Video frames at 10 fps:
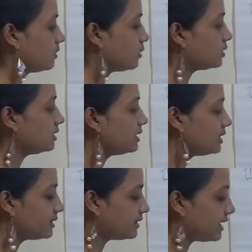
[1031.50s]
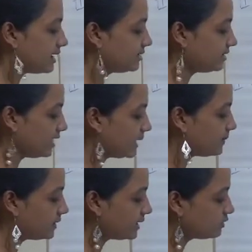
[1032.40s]
So what is the last
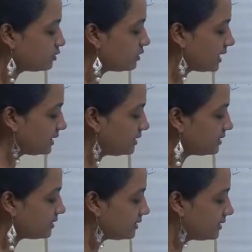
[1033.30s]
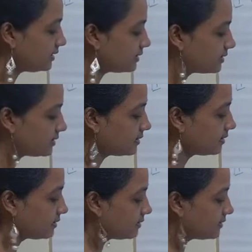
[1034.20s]
statement I should write here is
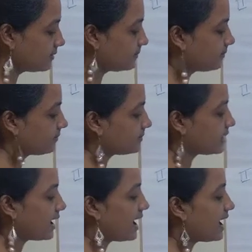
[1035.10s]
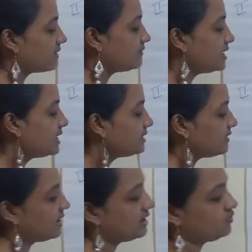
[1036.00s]
the average
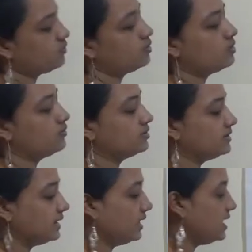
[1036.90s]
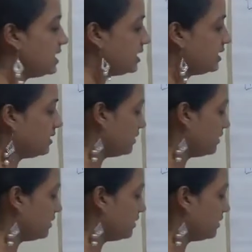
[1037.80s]
rainfall of a city.